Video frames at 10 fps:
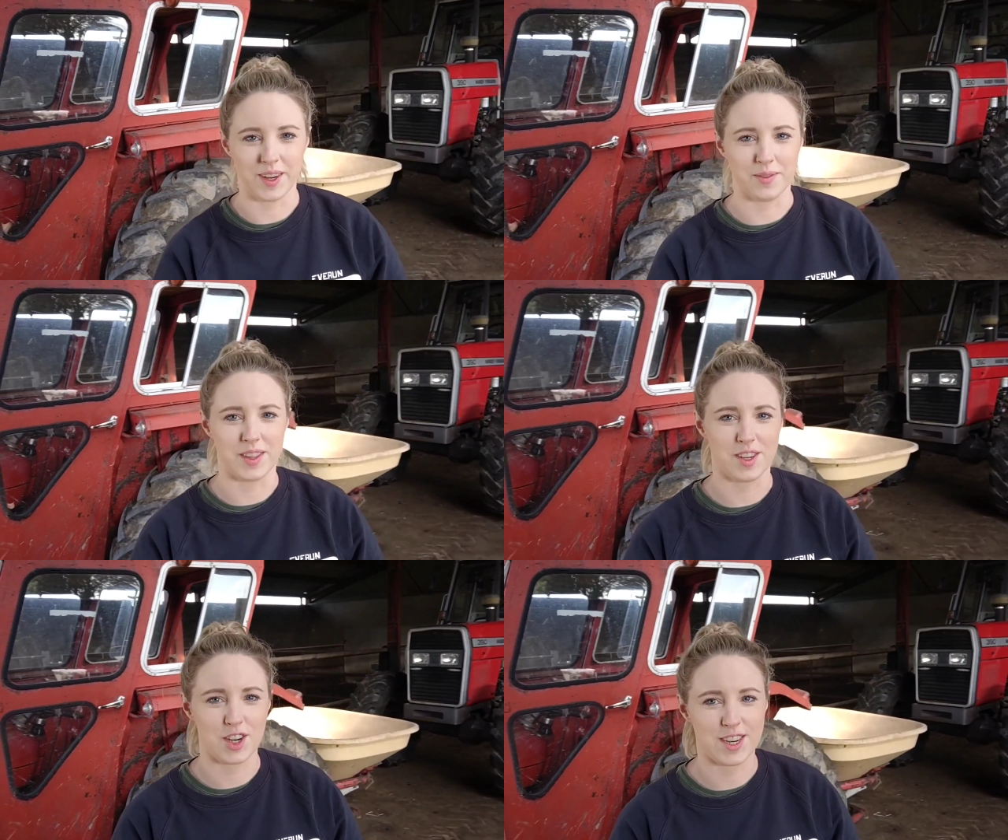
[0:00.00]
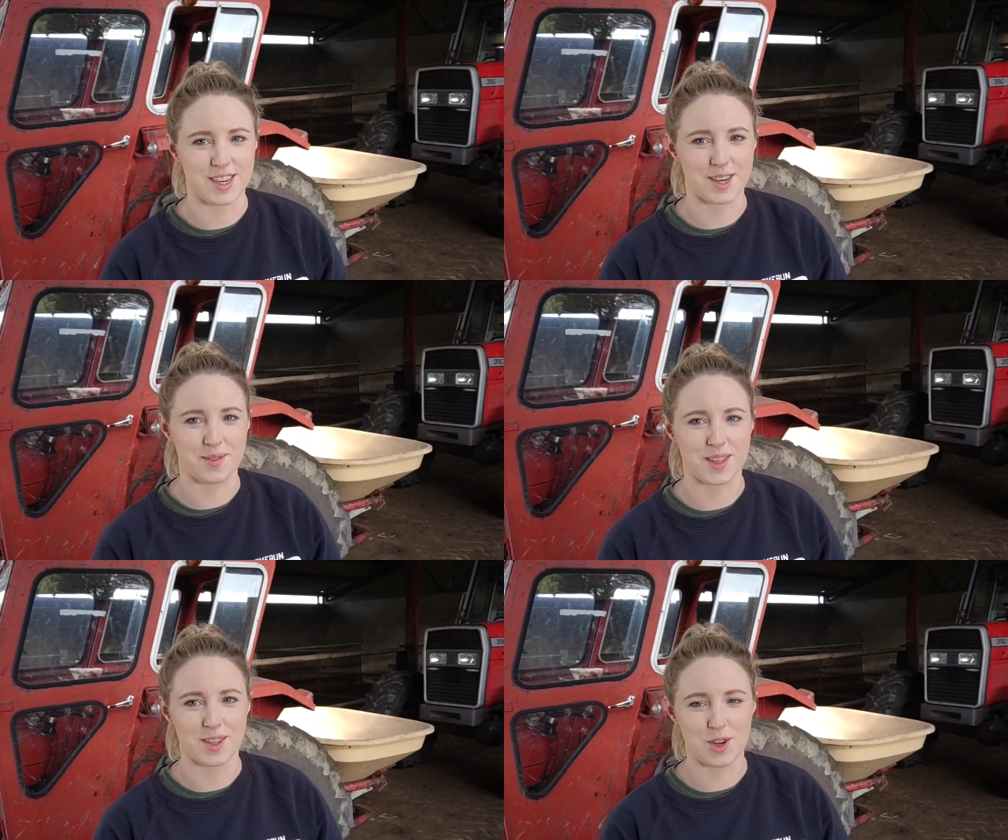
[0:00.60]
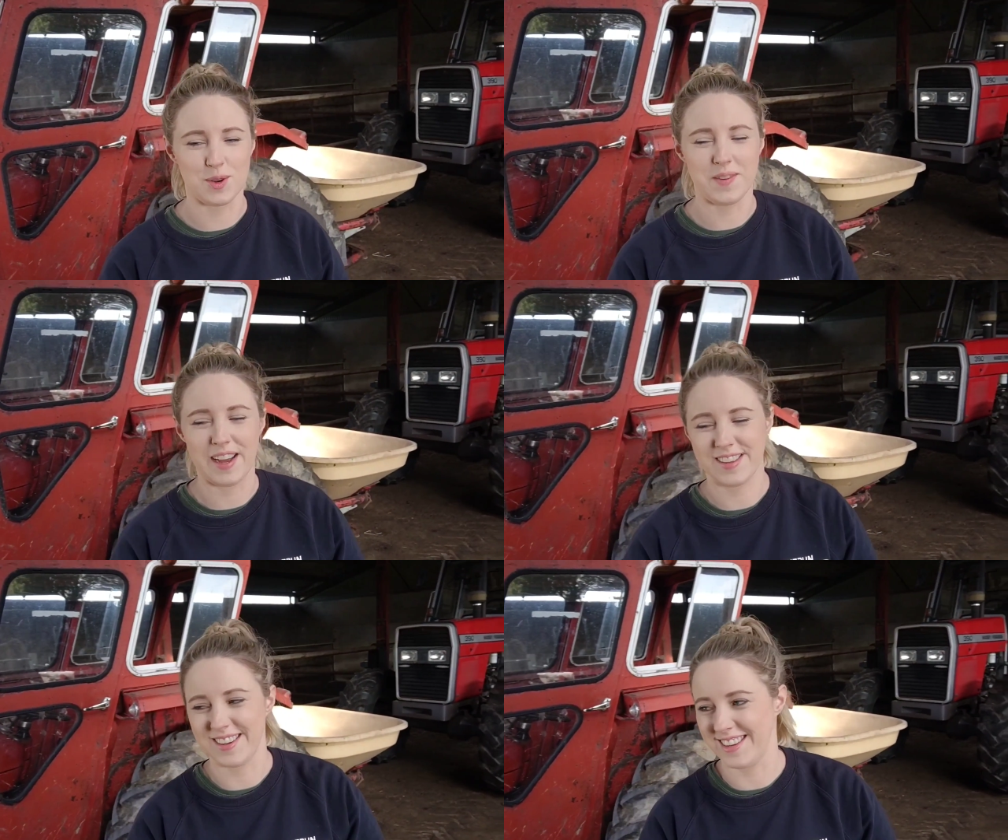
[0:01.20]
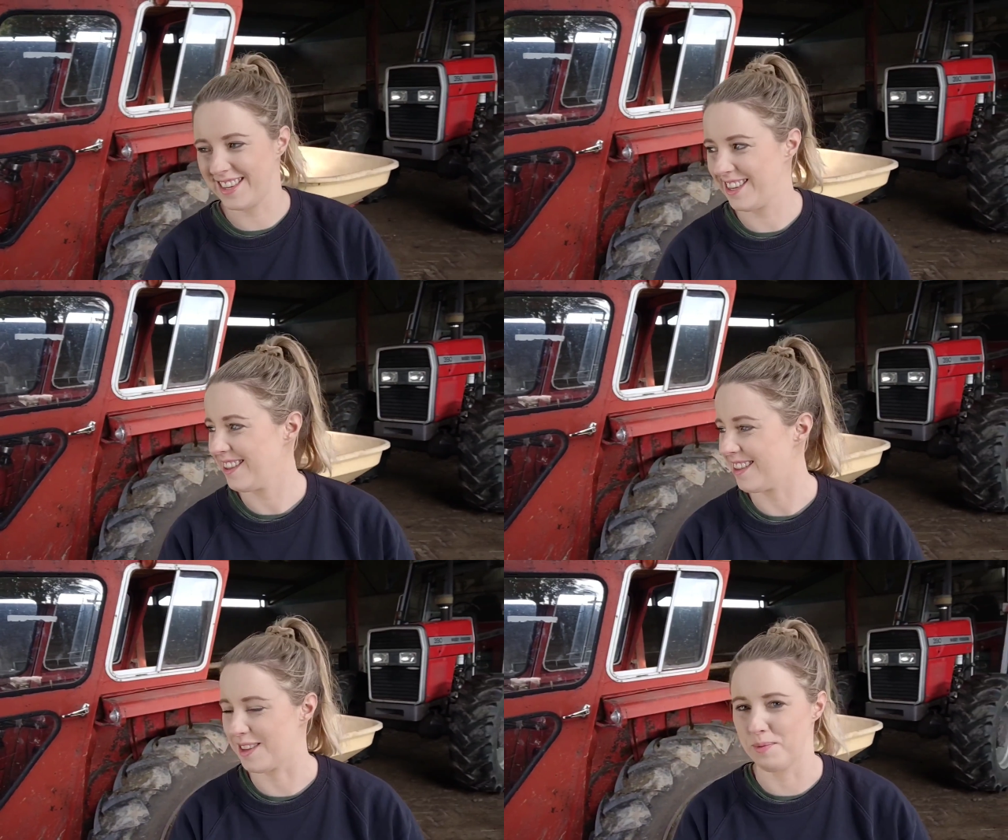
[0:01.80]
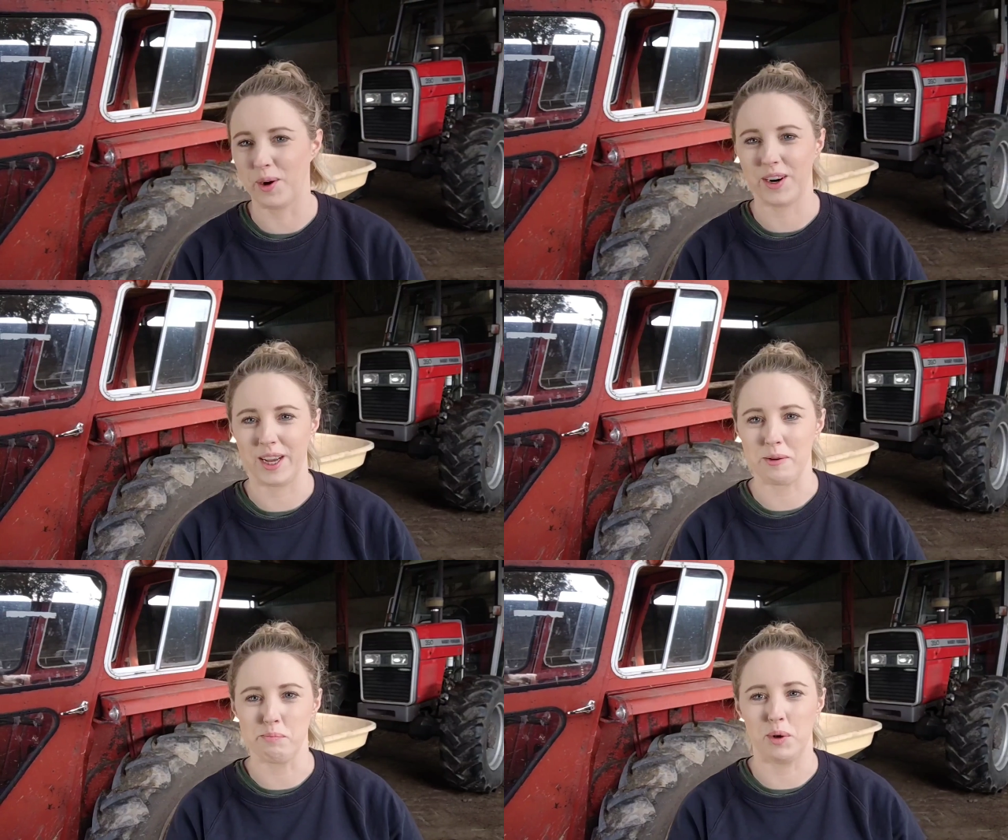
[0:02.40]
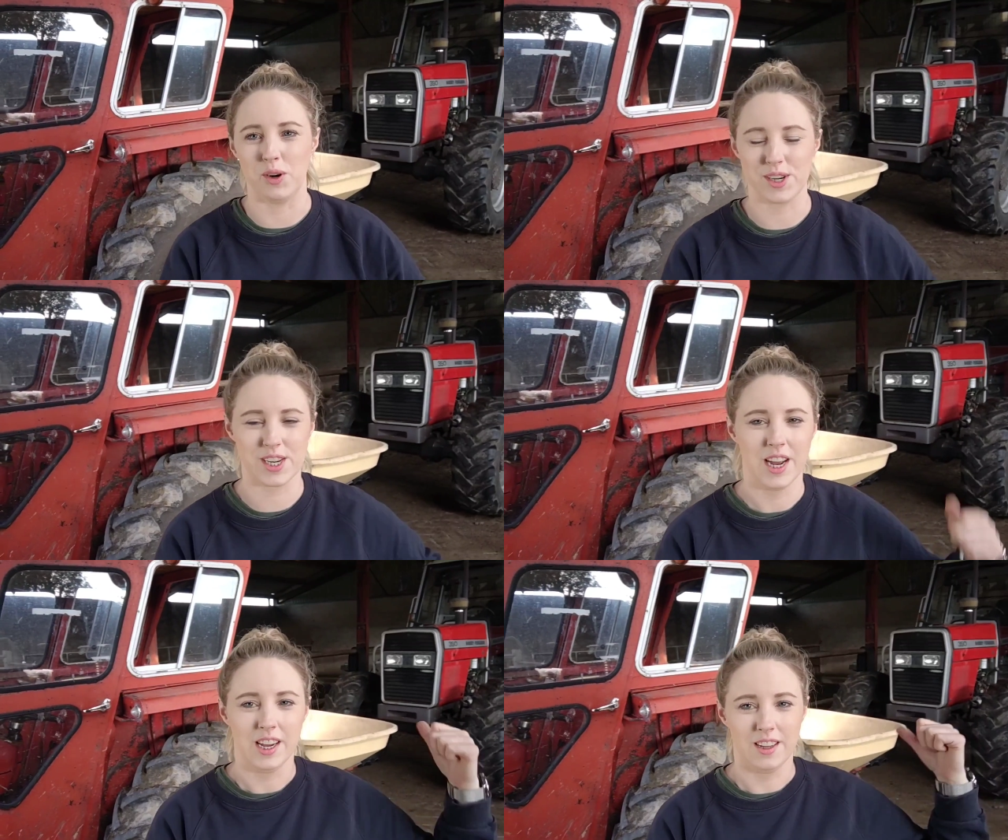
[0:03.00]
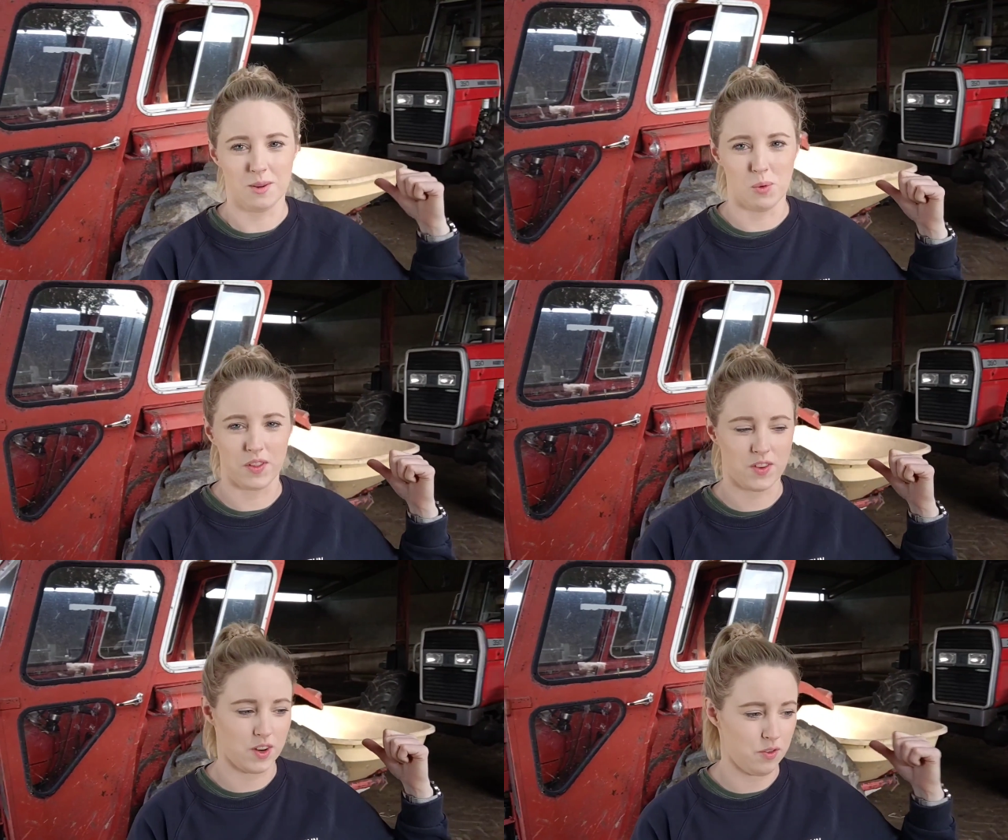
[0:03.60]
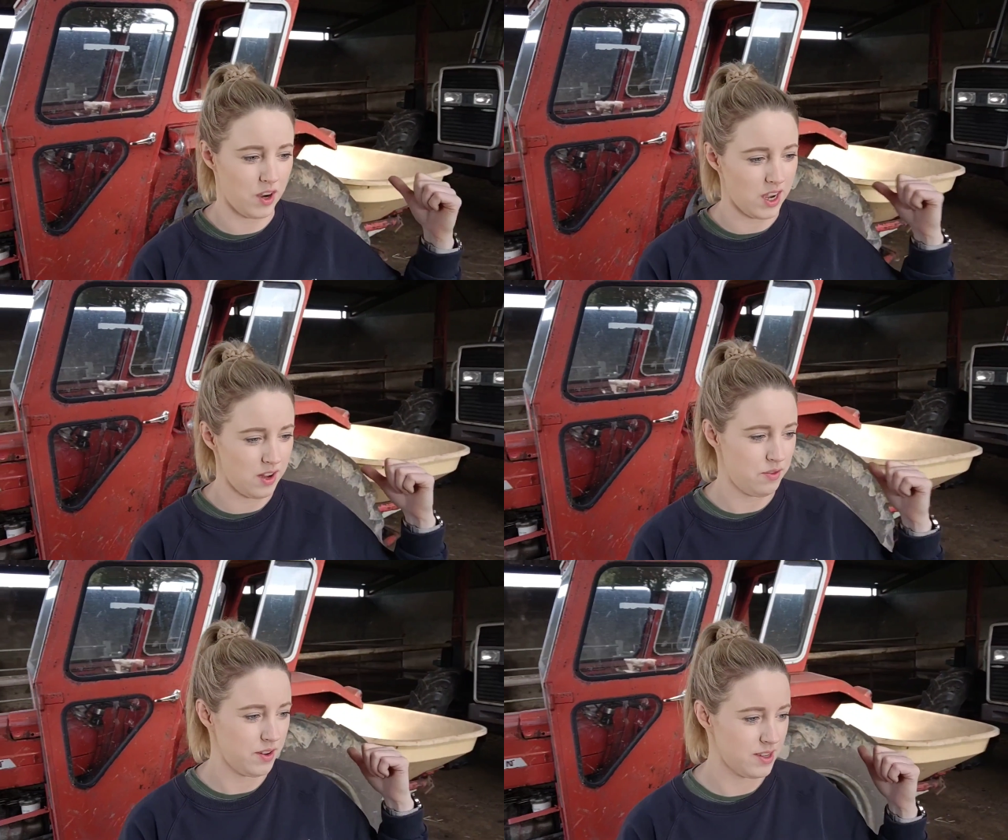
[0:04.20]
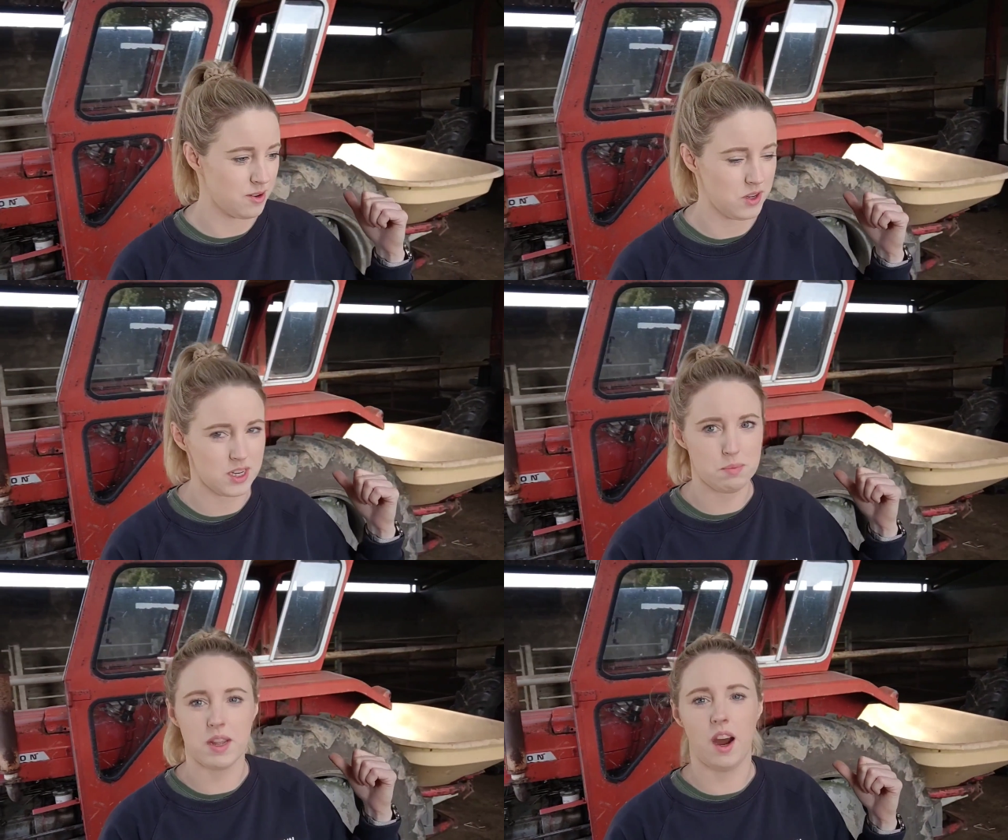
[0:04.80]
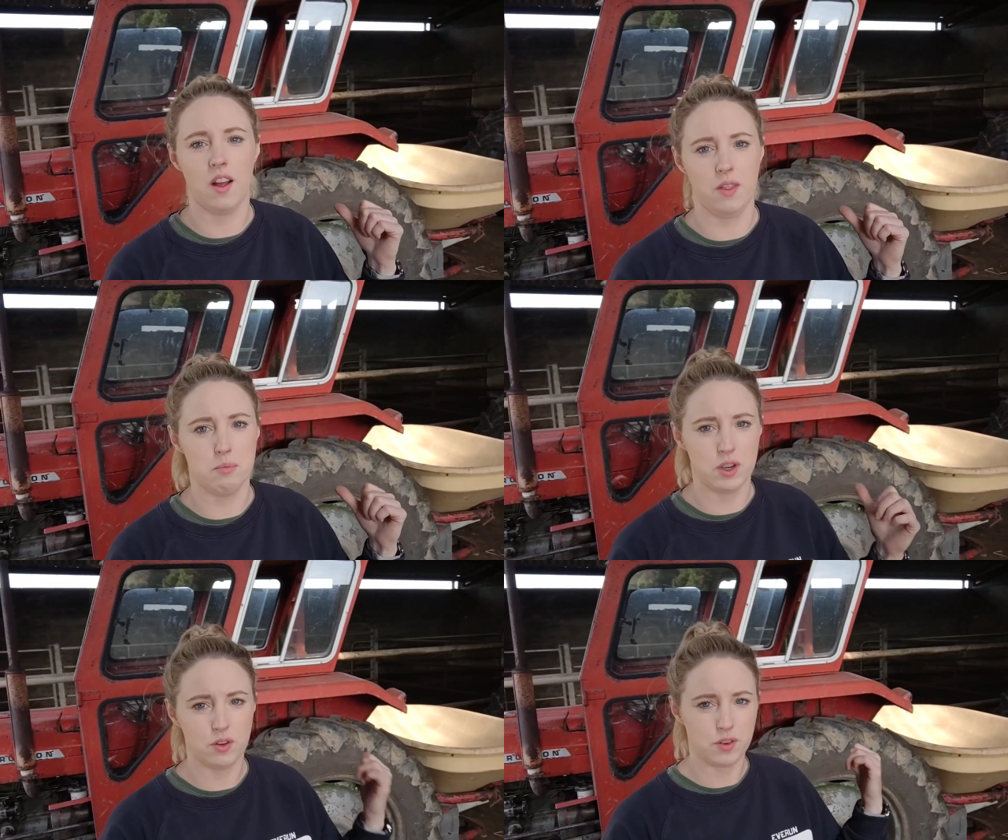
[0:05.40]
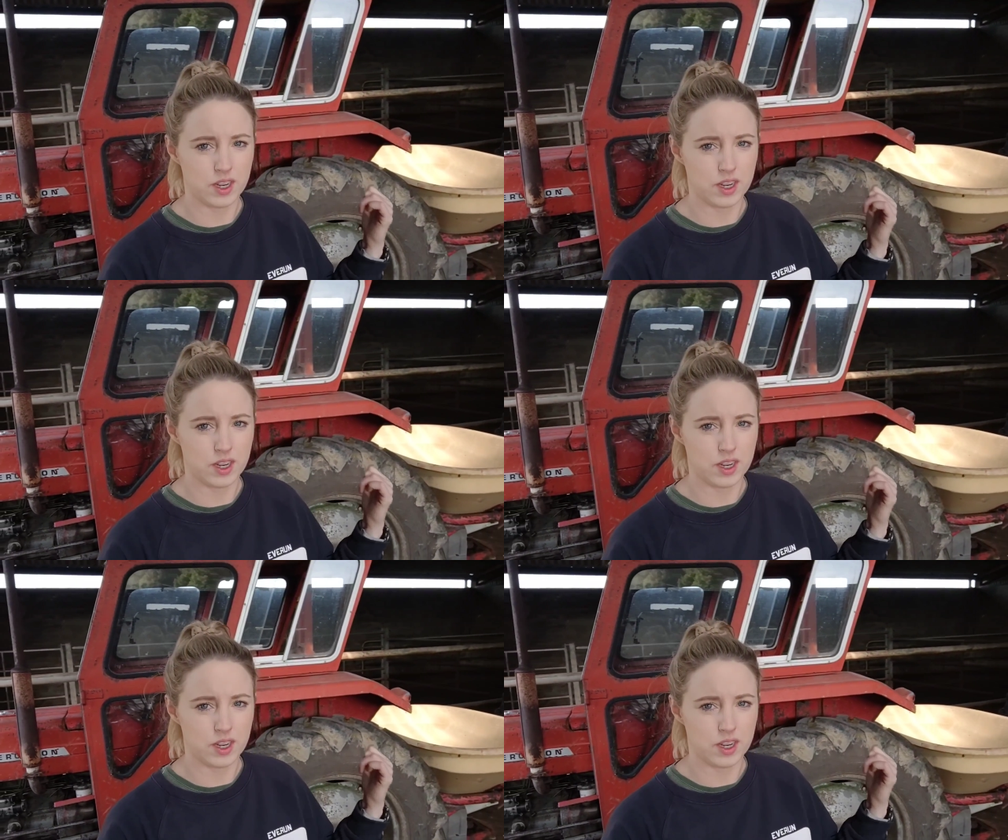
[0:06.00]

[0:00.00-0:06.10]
I'm in the shed here with the two Massies this morning, but the 135 is going to be on the move.